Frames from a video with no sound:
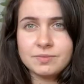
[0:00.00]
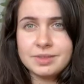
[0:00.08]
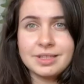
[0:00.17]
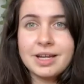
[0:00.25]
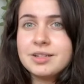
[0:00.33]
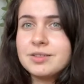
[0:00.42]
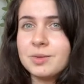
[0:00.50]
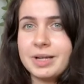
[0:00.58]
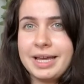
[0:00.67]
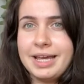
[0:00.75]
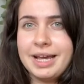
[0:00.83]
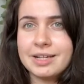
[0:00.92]
that is
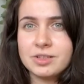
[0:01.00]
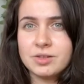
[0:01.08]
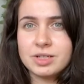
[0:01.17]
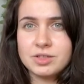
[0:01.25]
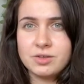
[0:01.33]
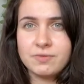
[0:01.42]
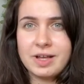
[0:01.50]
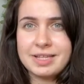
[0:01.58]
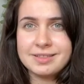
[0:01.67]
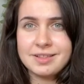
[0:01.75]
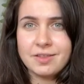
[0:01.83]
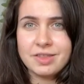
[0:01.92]
okay as long as you
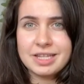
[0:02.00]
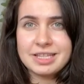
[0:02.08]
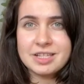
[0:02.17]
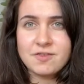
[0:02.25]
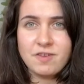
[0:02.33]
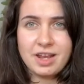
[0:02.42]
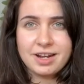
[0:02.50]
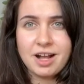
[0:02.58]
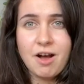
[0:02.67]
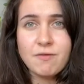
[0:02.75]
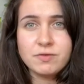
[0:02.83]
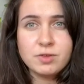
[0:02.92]
find something that's very
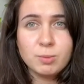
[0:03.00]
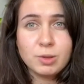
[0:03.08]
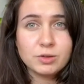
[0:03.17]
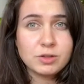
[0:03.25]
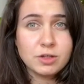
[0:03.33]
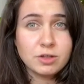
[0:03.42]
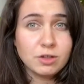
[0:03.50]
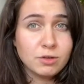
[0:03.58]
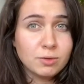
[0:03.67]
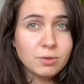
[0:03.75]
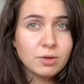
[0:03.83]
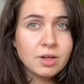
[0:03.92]
comfortable to
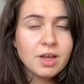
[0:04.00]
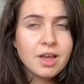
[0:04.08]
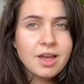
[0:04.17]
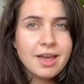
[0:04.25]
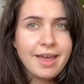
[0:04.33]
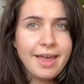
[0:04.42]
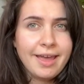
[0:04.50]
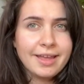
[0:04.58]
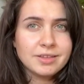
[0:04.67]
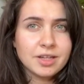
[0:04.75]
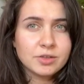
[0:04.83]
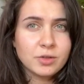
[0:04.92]
you
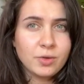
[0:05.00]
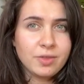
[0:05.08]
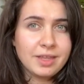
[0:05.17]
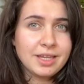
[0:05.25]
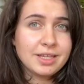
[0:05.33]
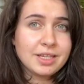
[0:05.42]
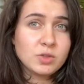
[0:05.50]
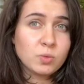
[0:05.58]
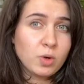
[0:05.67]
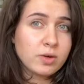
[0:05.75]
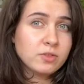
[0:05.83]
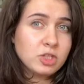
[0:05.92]
and that you think it's
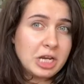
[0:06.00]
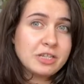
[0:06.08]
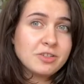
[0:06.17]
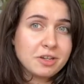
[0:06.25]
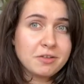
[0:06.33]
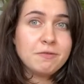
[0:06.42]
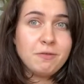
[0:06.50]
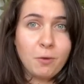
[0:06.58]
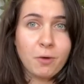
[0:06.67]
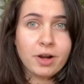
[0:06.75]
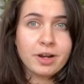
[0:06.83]
worth changing for.